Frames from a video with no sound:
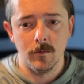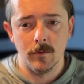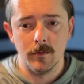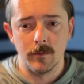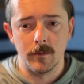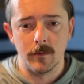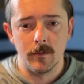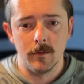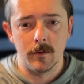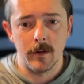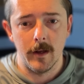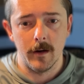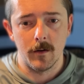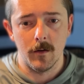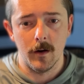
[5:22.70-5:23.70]
just
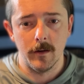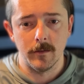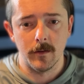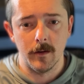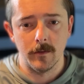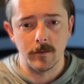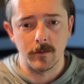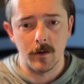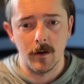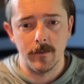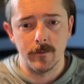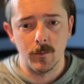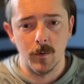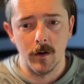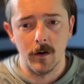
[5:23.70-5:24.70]
categorize it as
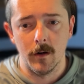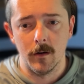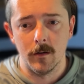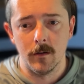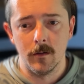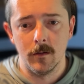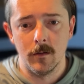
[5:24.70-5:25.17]
software